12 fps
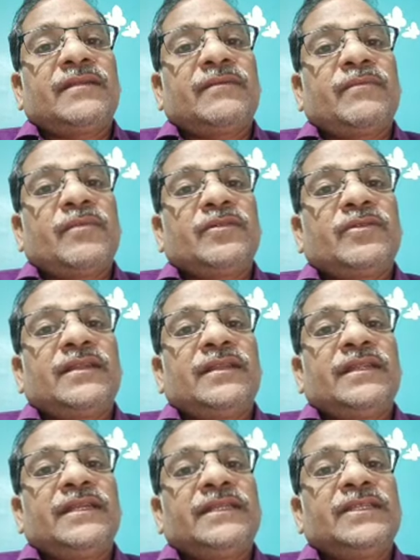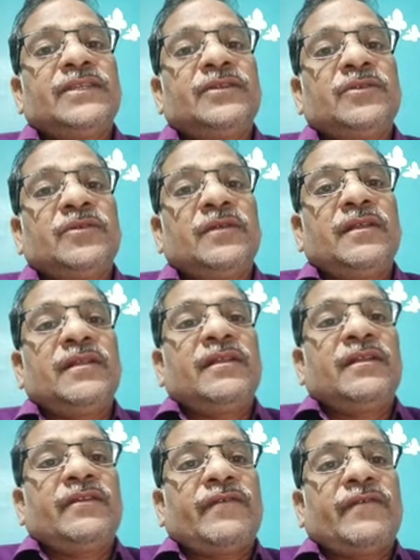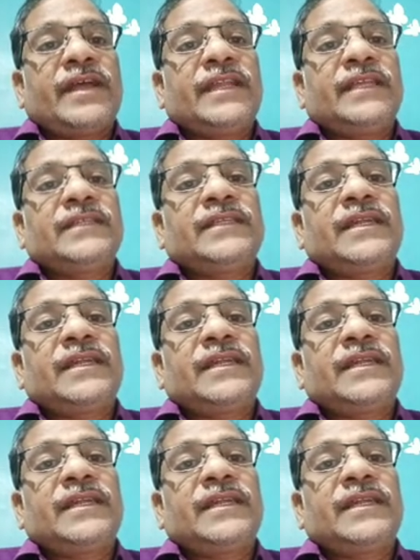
mouth leads into pharynx